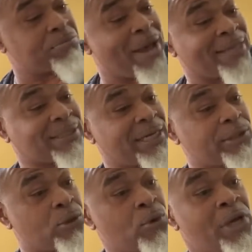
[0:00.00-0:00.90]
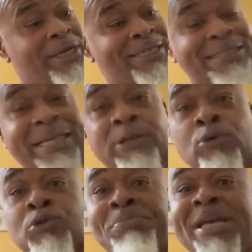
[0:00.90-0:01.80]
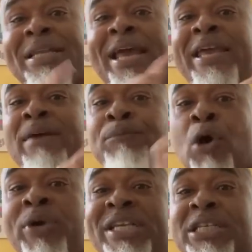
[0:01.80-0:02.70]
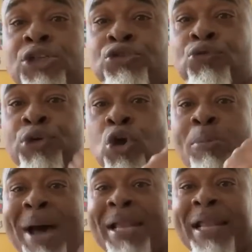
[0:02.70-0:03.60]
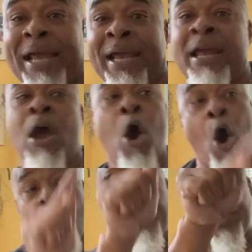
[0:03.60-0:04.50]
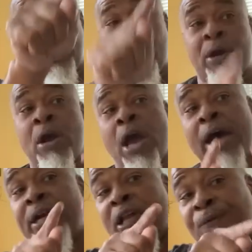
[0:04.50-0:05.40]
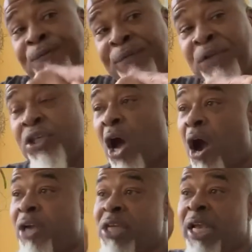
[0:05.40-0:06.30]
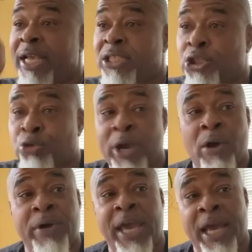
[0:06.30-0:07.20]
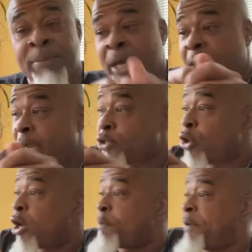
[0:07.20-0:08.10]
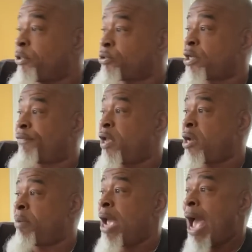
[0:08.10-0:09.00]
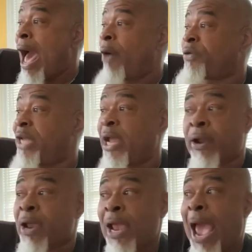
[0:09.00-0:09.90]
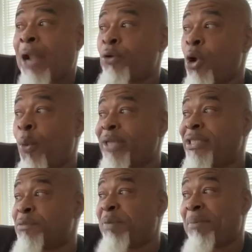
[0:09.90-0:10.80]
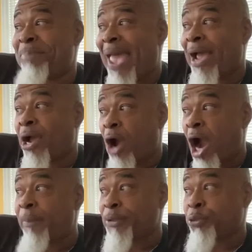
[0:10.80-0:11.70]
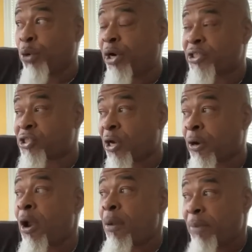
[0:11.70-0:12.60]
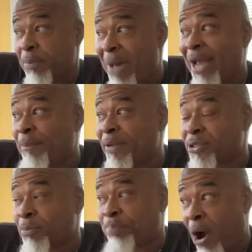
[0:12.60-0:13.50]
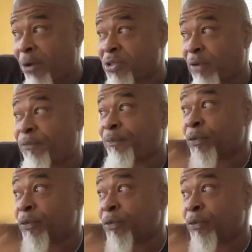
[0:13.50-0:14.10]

my signal that signals me to let him know he's intruding on my land. Over here, another 50 yards is a trail cam. Here's all the pictures of him out there. I don't know what this big bag of garbage was, sir. It might have been some parts of